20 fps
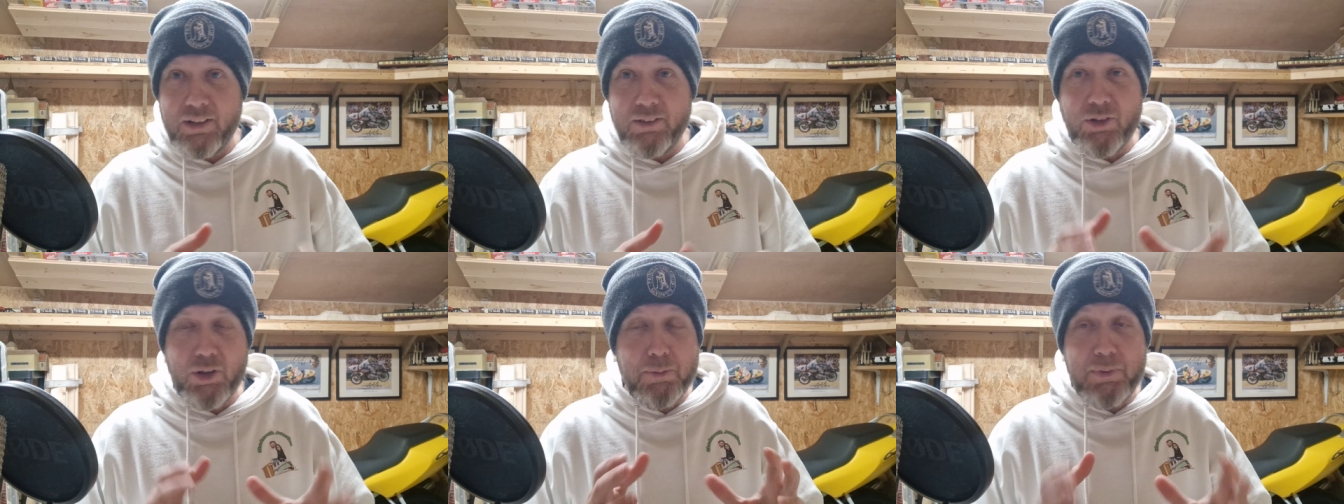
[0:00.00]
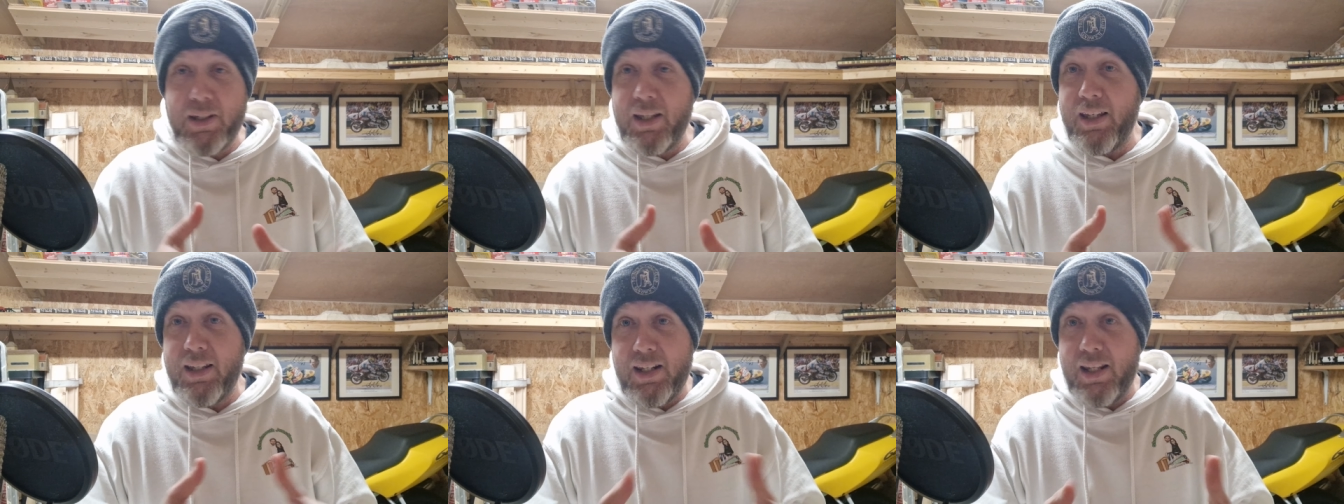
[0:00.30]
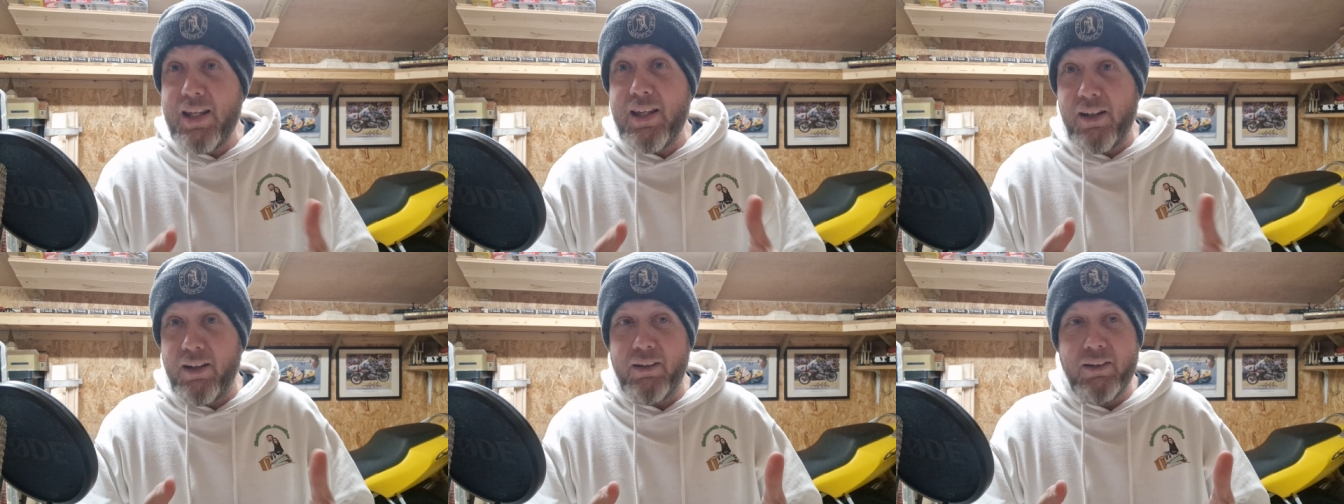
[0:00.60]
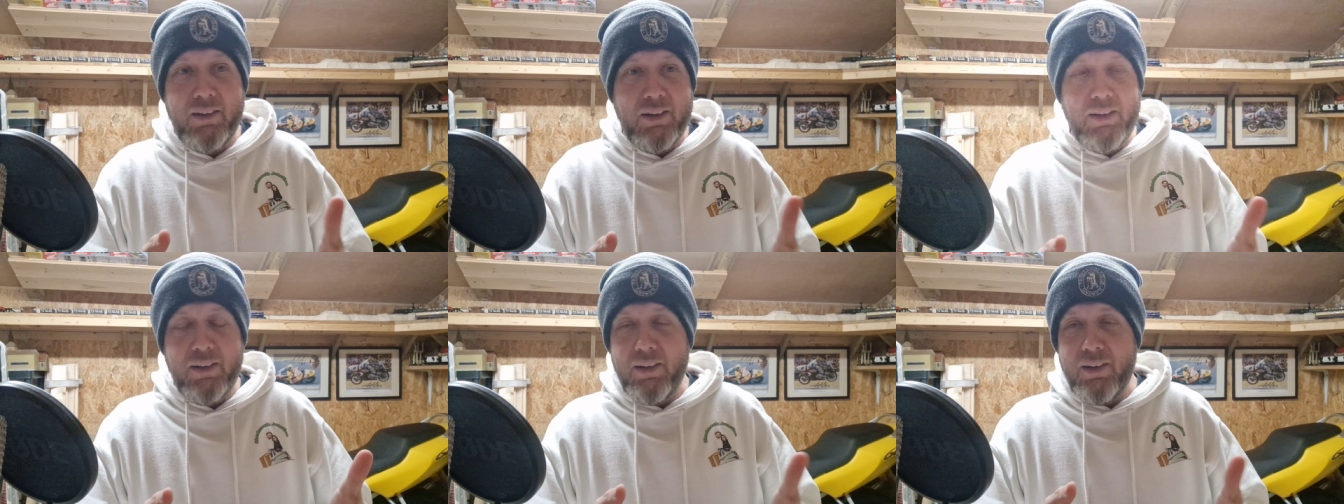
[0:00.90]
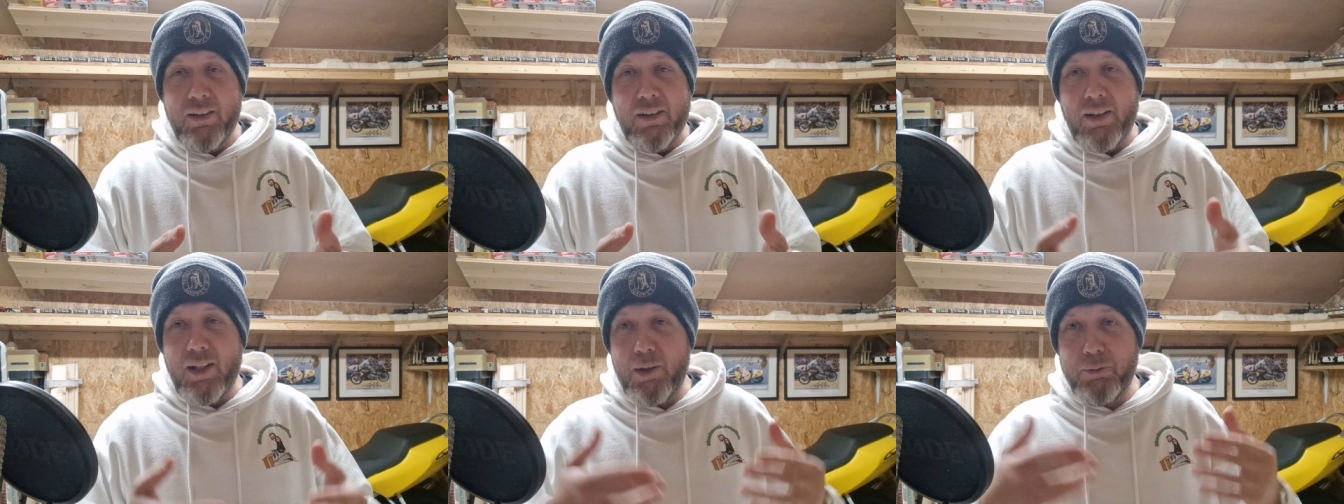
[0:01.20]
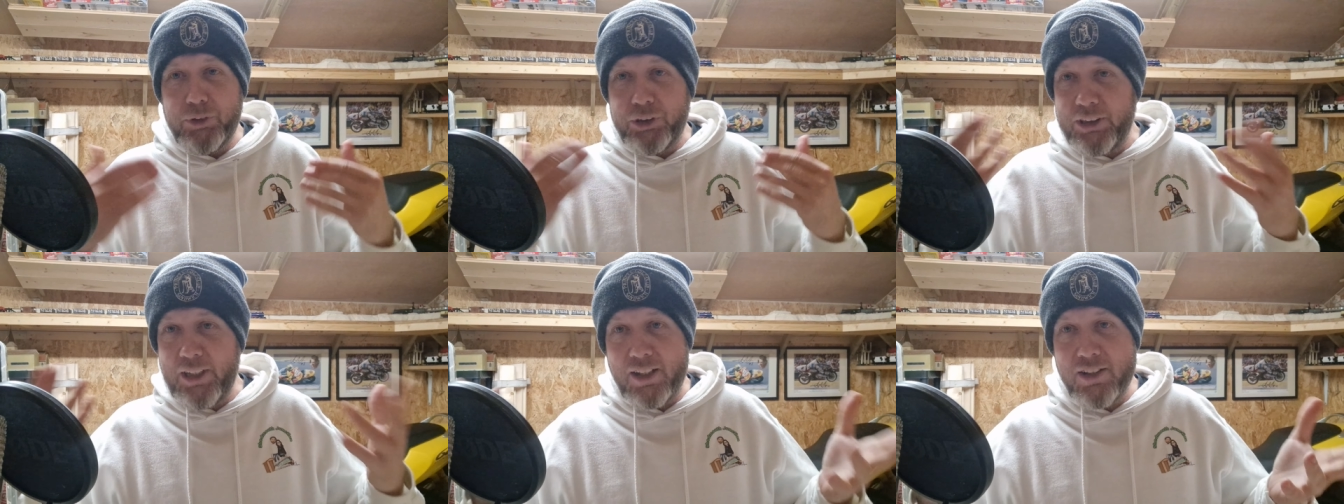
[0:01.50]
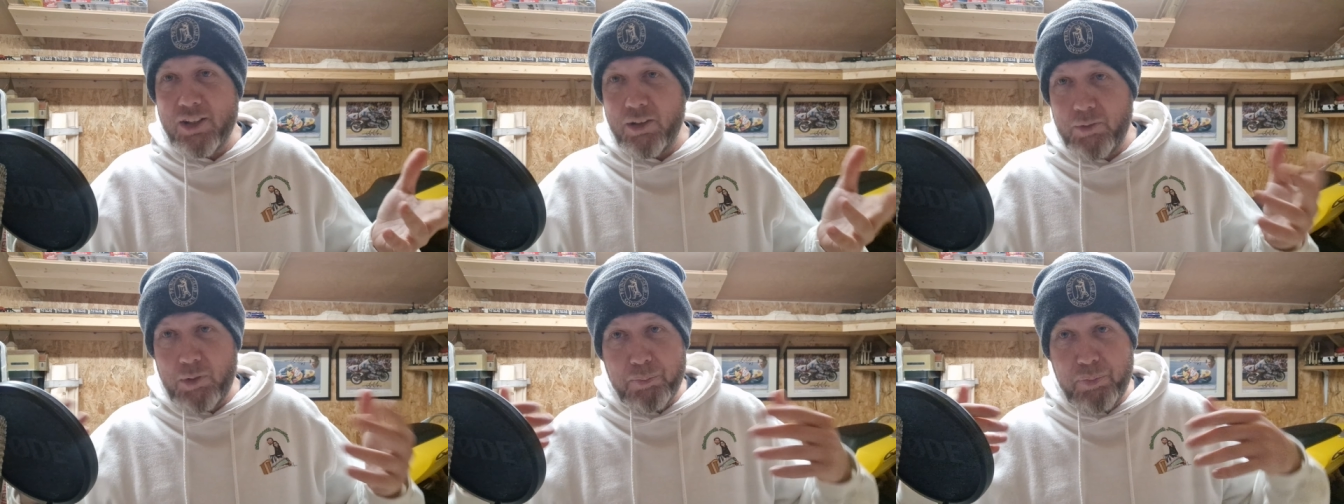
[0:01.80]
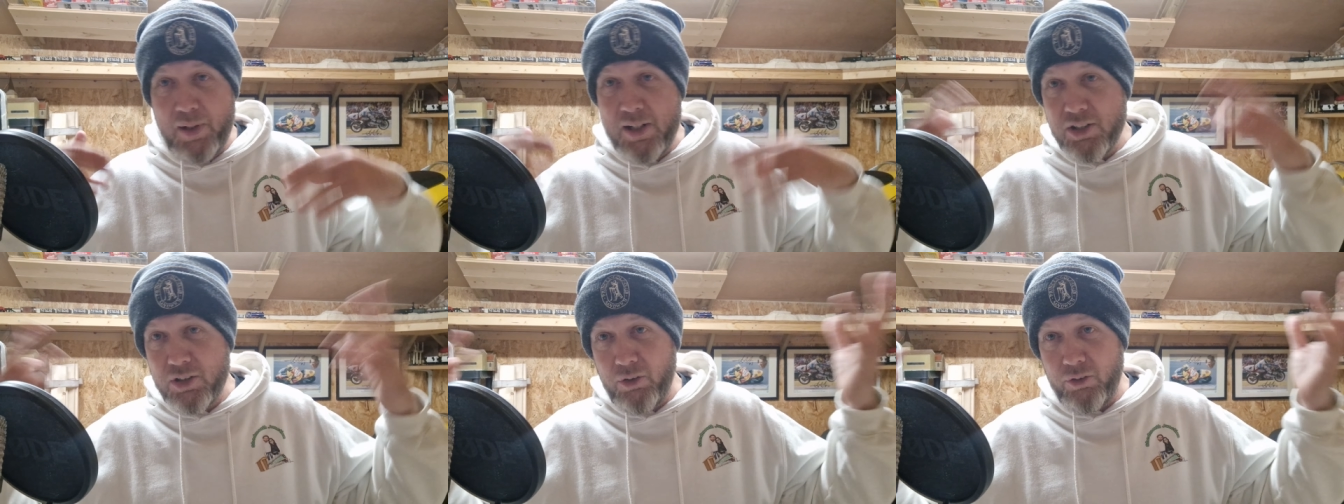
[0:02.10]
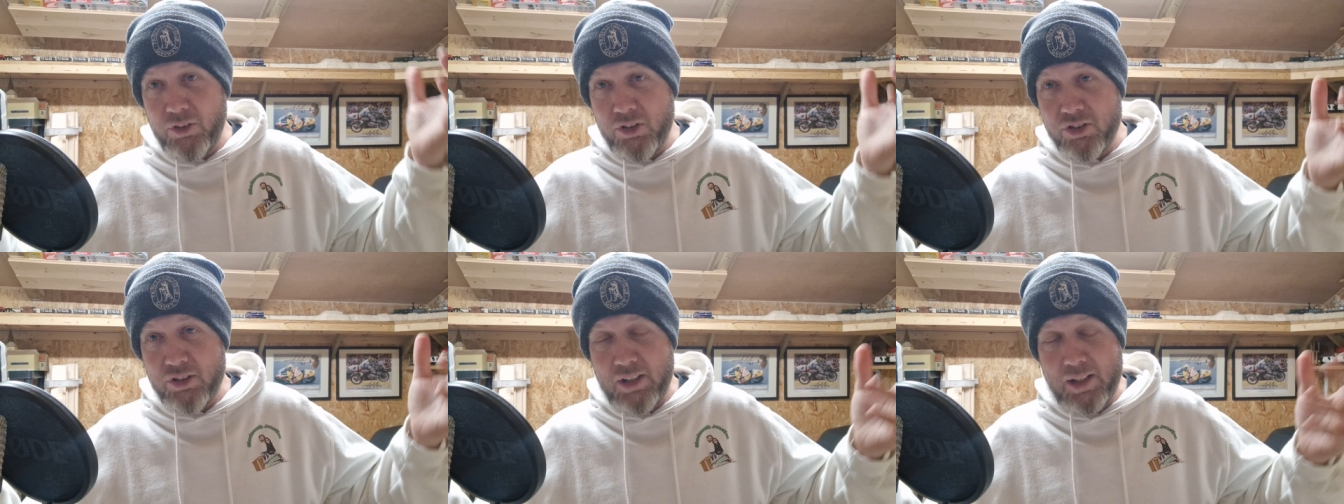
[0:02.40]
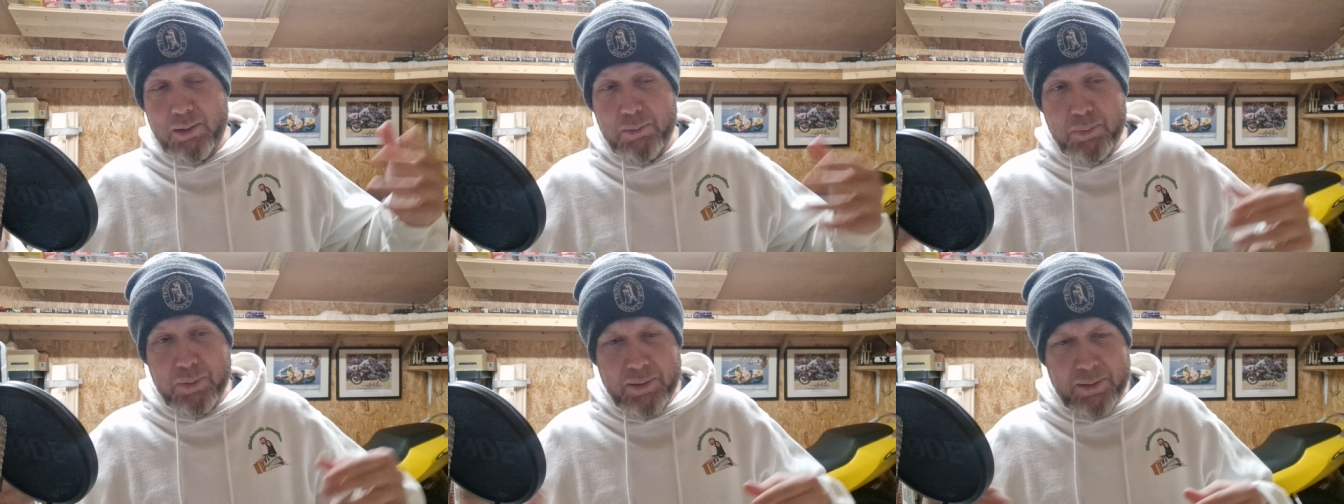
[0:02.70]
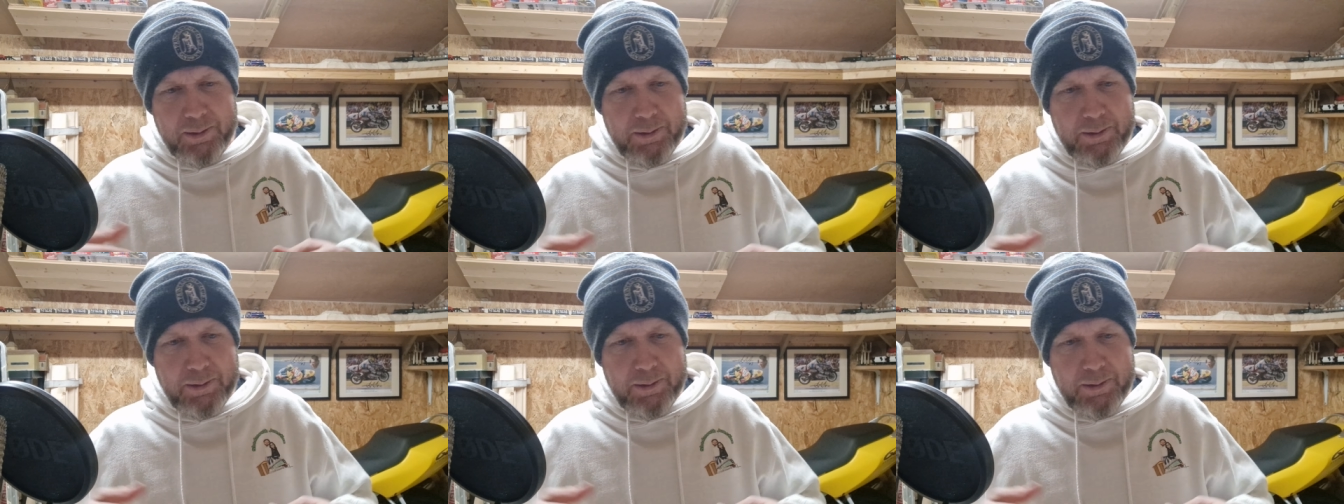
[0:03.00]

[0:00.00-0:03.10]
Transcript: Time I get in here, I'm shattered. The brain's gone to sleep.